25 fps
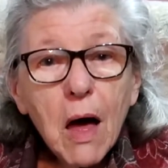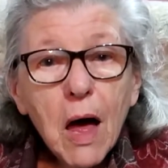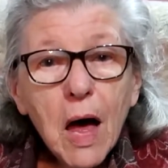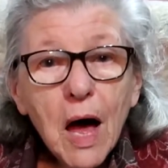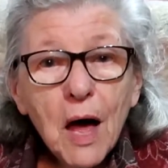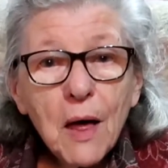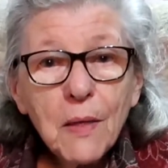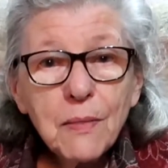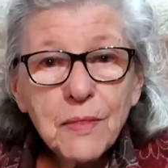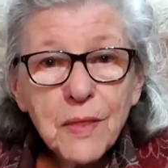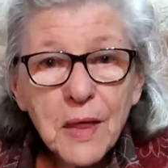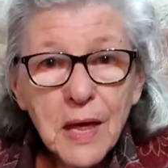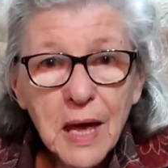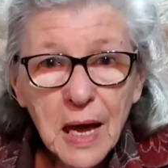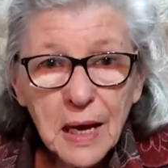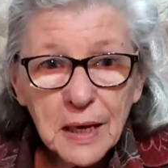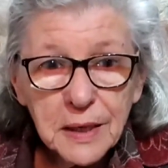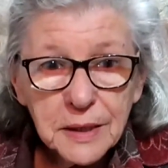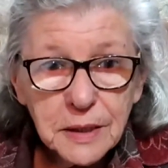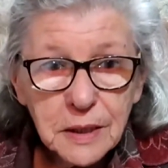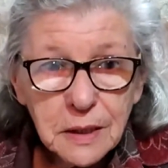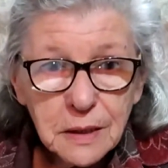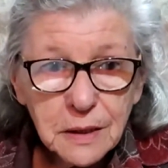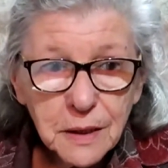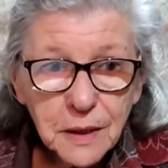And
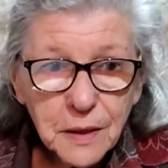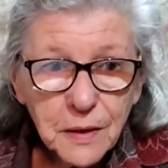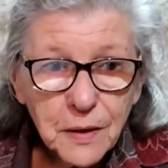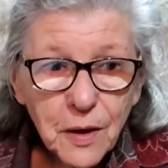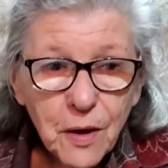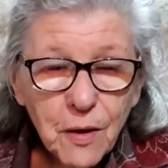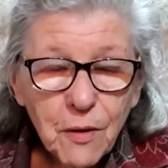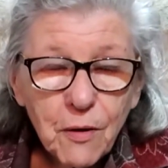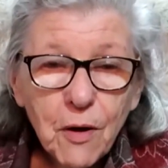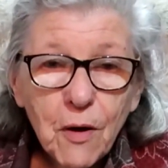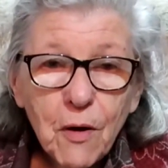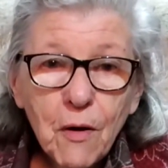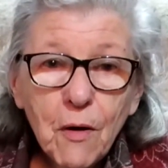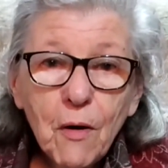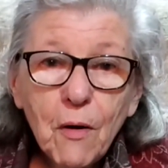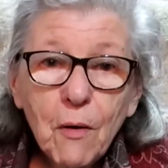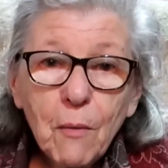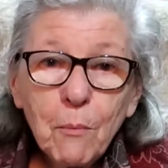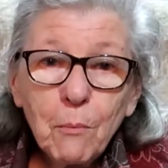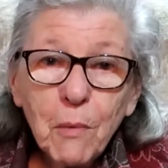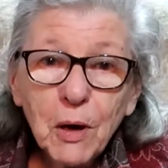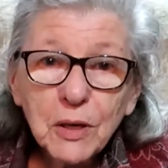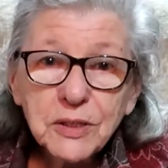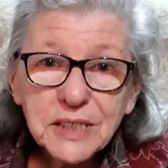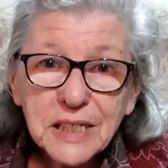then
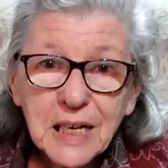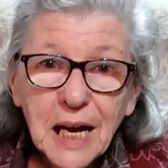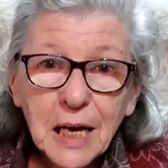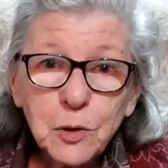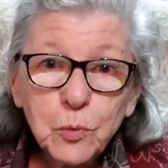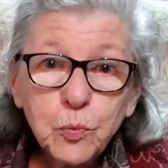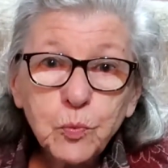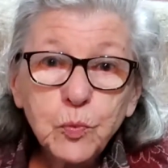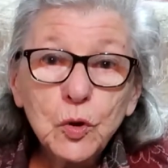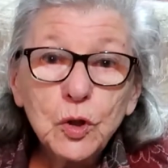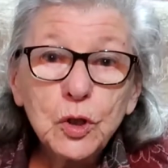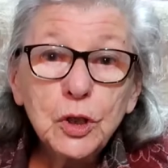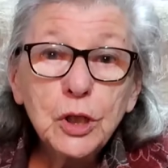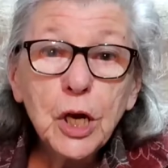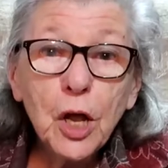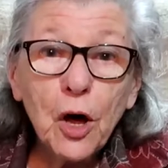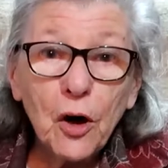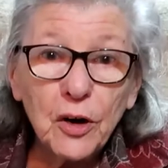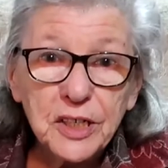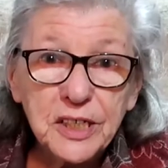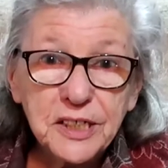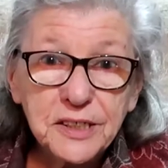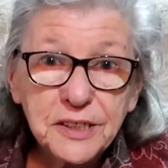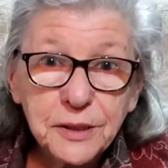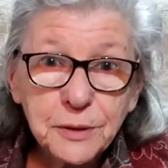my dad would
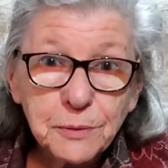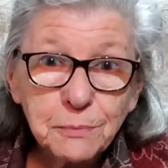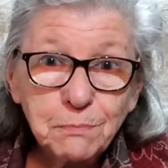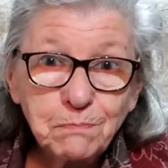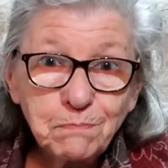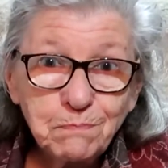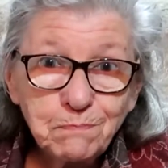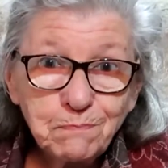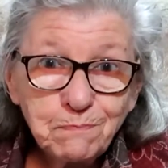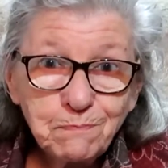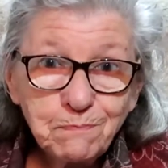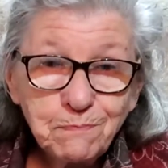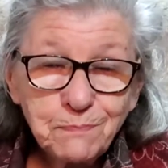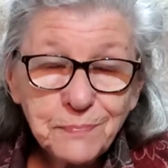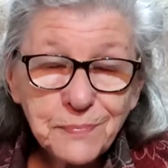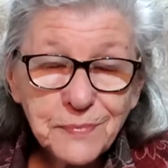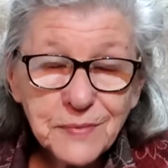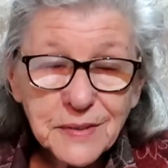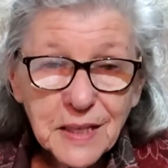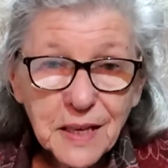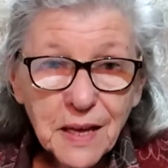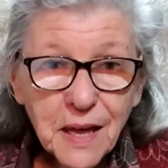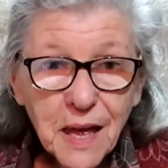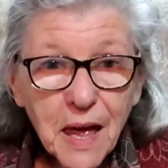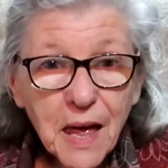light them,
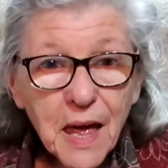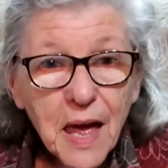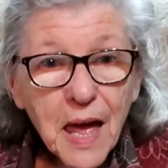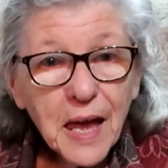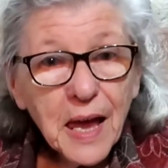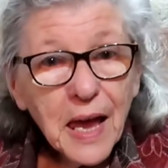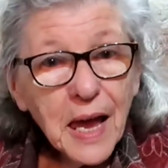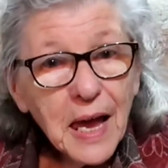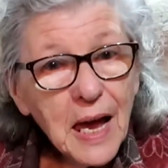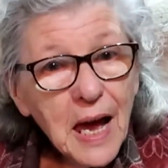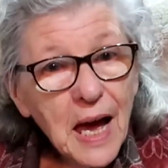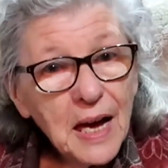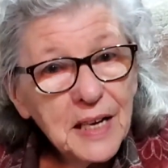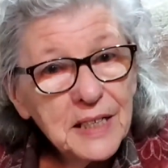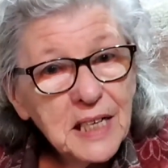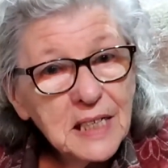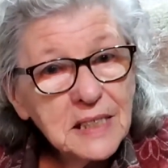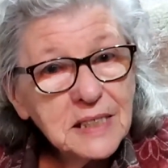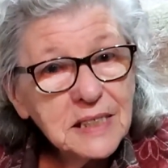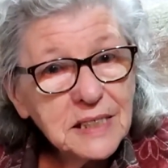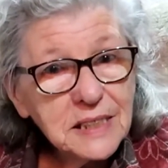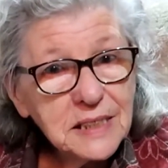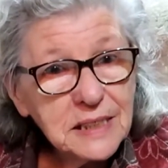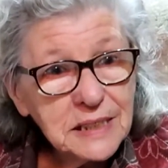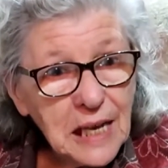and
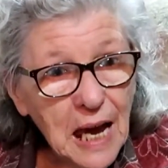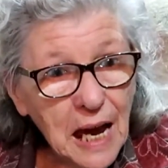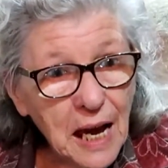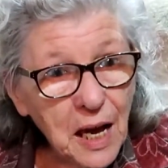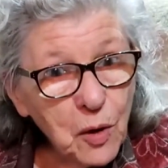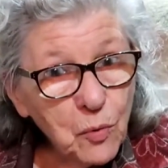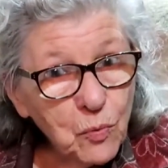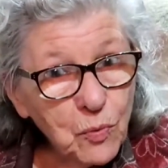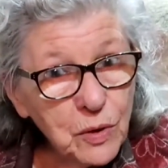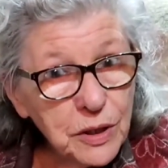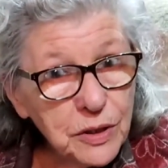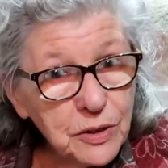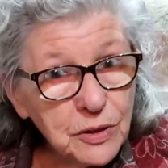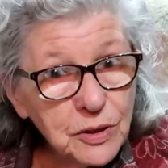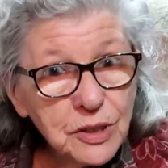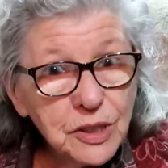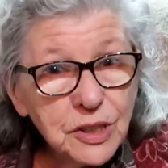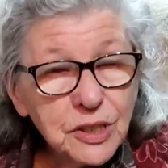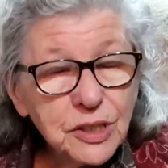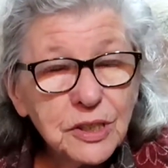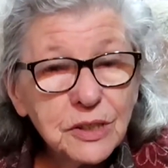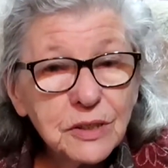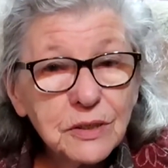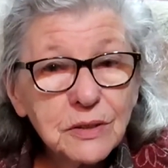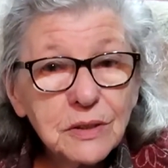he'd stay with
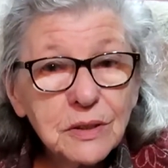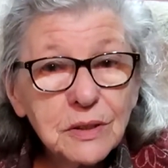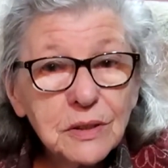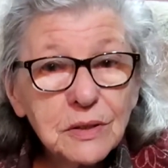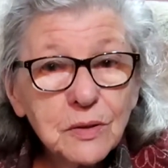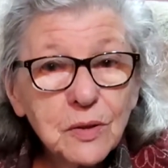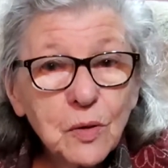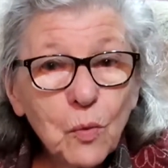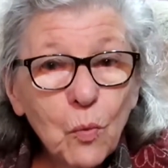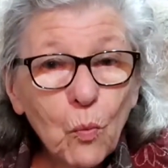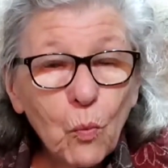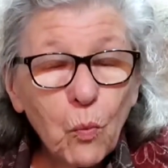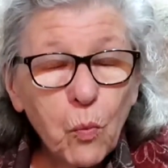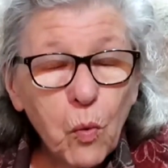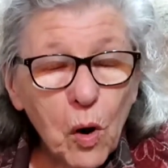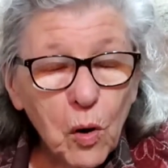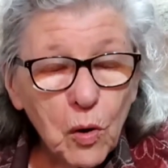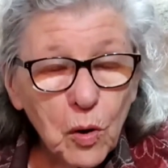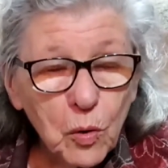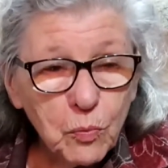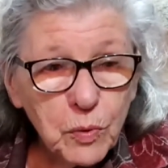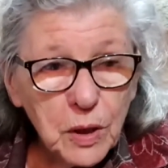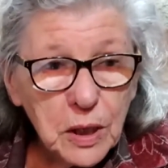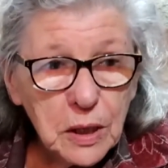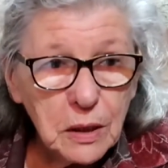us
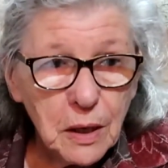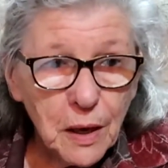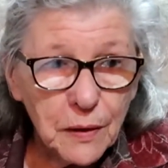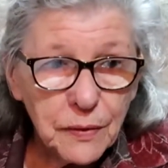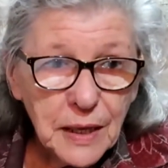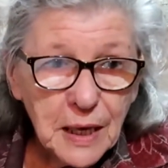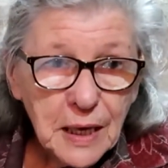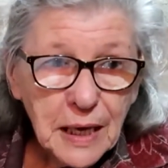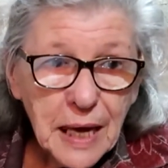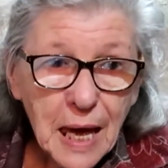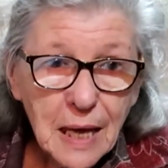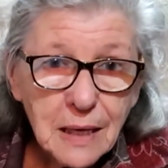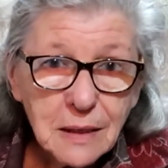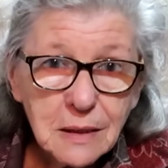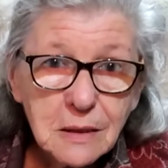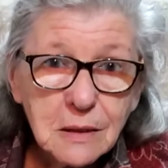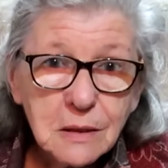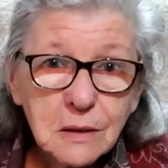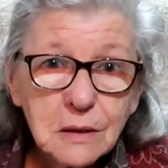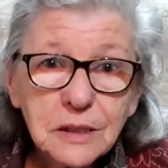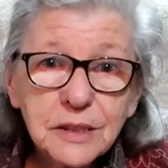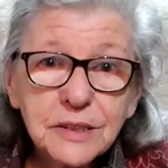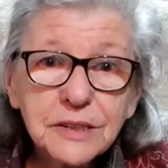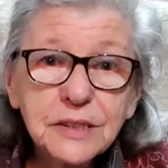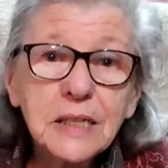while we got the
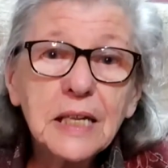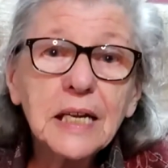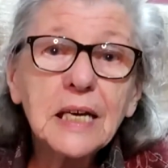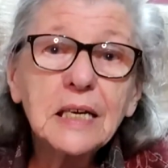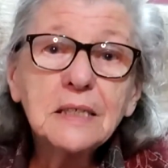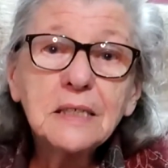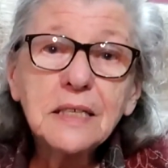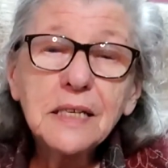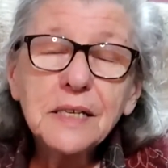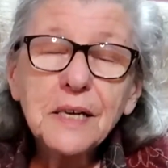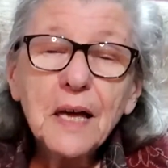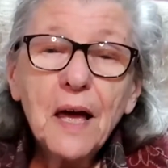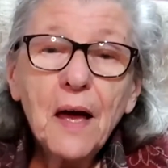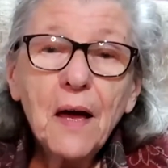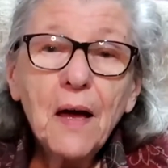candles lit,